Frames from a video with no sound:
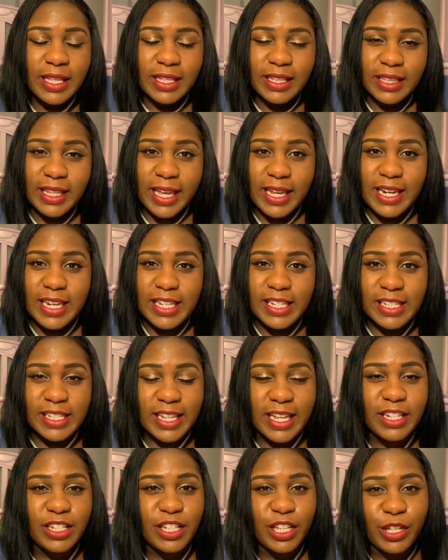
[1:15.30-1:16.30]
ladies,
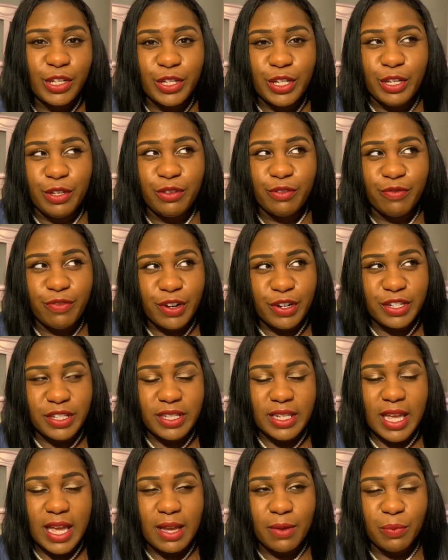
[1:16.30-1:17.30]
they tell you the
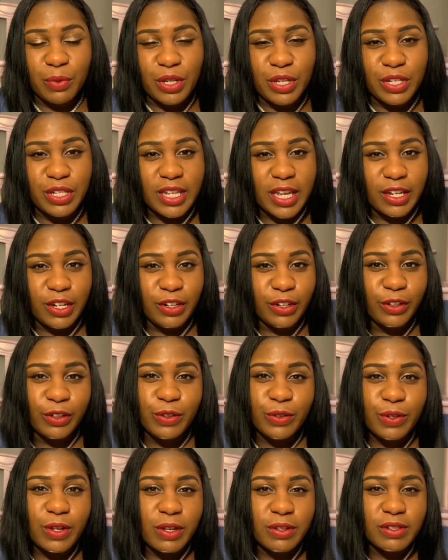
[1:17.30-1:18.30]
first time when you take your
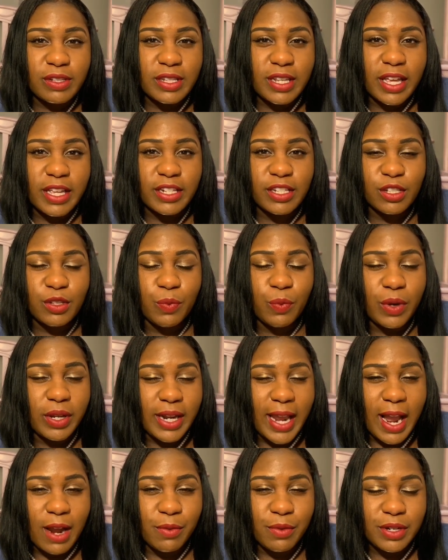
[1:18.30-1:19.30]
glucose test, the
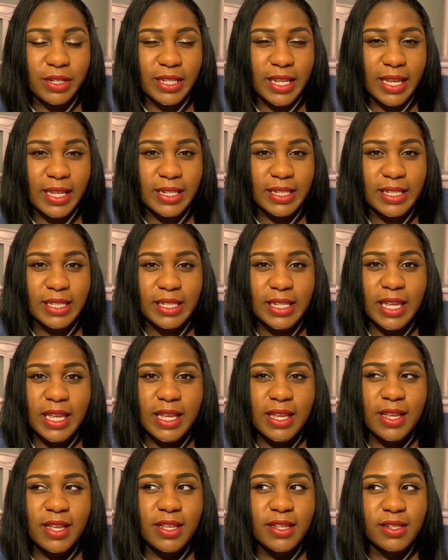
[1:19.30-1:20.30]
1-hour test,
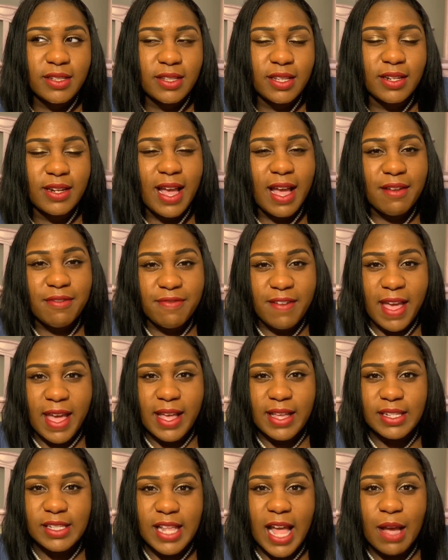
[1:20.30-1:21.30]
to not
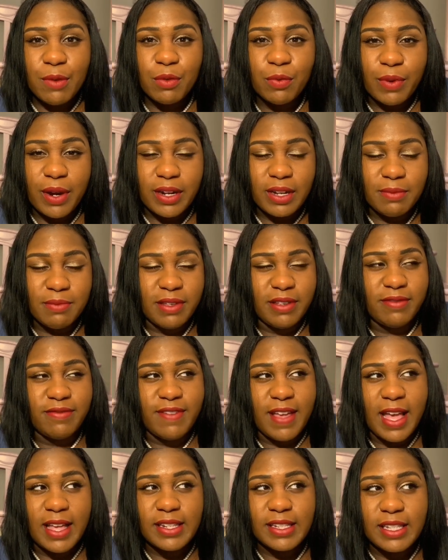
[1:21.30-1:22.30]
fast. I would recommend
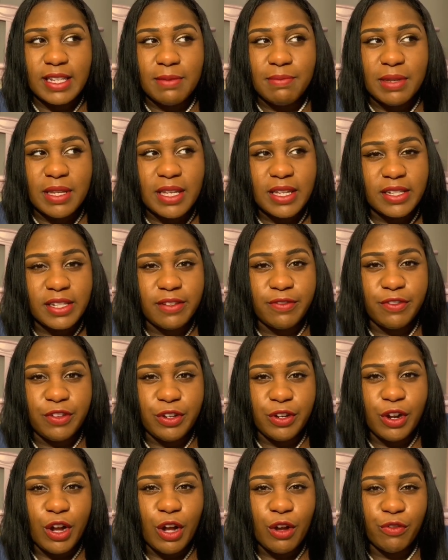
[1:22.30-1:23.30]
fasting because if
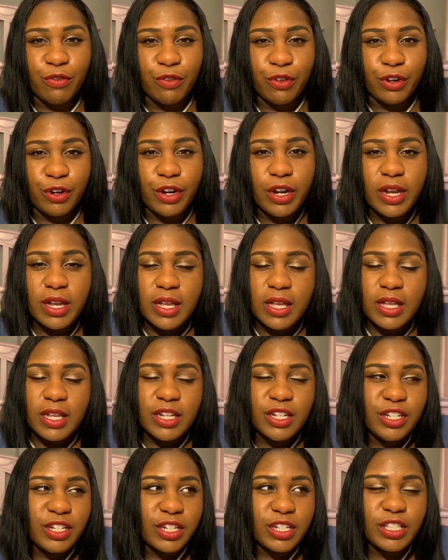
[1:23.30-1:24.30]
you're over
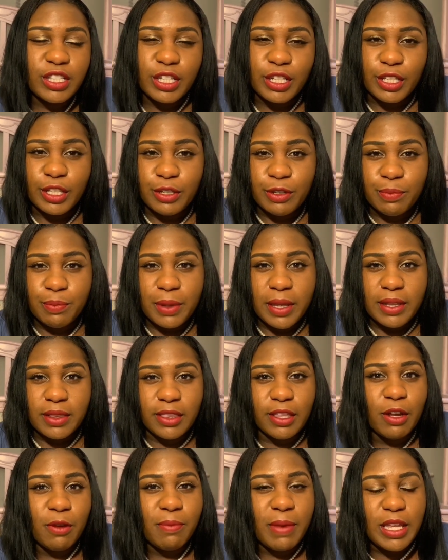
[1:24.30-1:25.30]
just a little
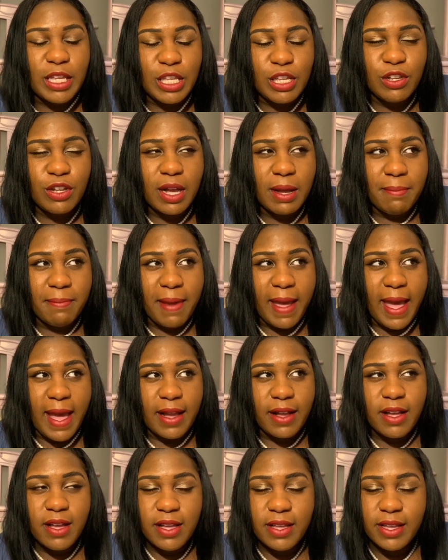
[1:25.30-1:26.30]
bit, they'll make you come
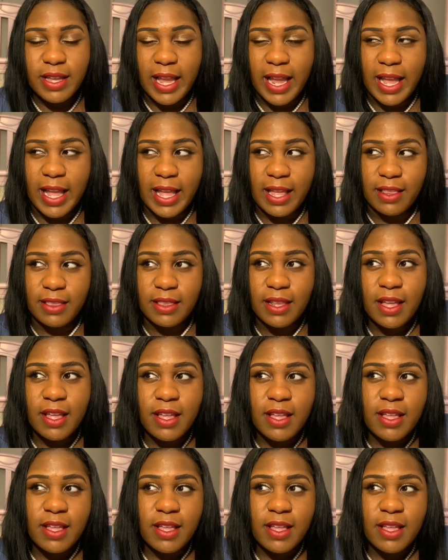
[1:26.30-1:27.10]
back. And